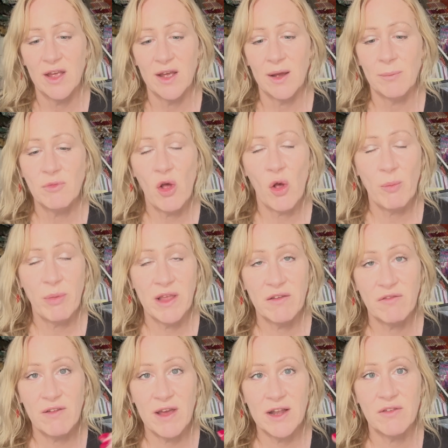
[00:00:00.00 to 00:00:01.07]
I'm not a big
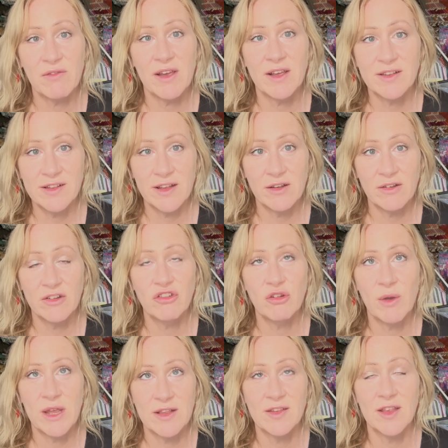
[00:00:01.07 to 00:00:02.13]
fan of
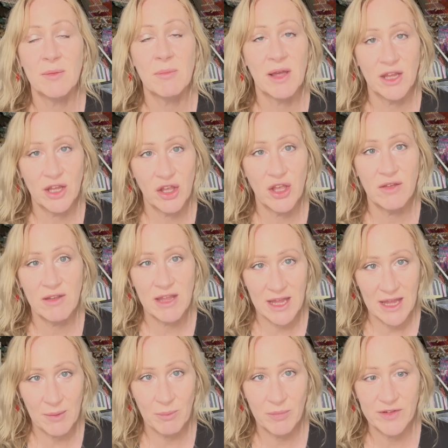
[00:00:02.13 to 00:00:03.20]
accentuating my curvy
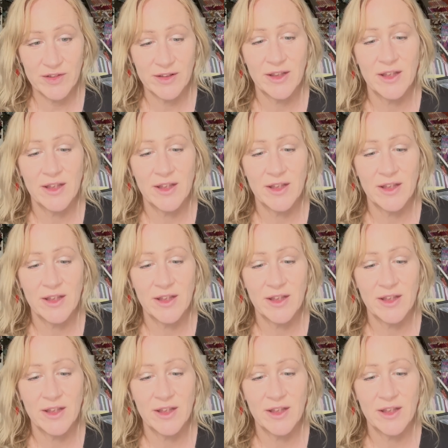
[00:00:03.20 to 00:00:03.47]
hips.